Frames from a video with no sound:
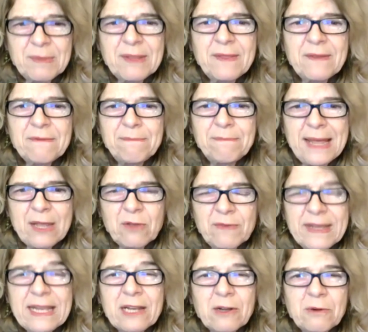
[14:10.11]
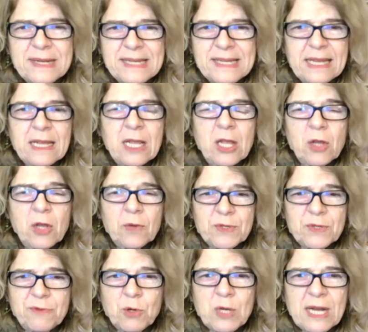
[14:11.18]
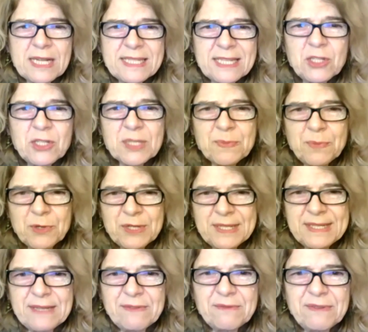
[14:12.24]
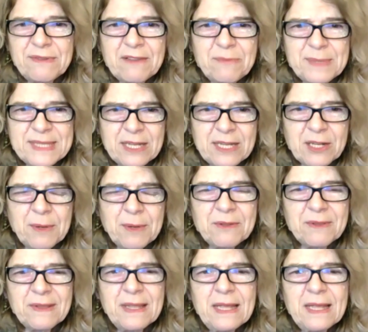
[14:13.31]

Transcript: I mean, the Bank of England already was forecasting just 0.75% growth